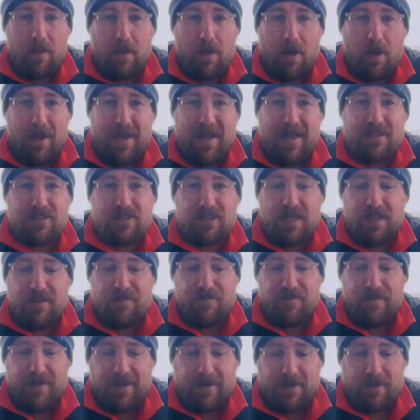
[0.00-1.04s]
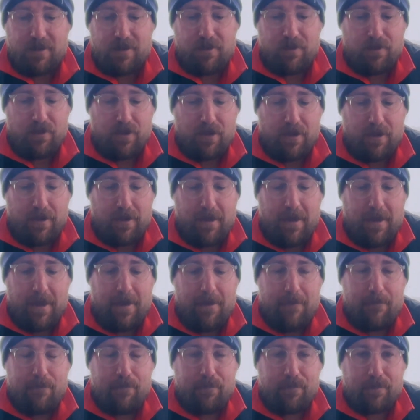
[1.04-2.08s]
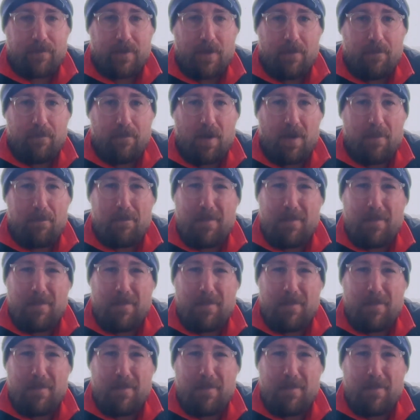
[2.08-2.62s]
I actually think that my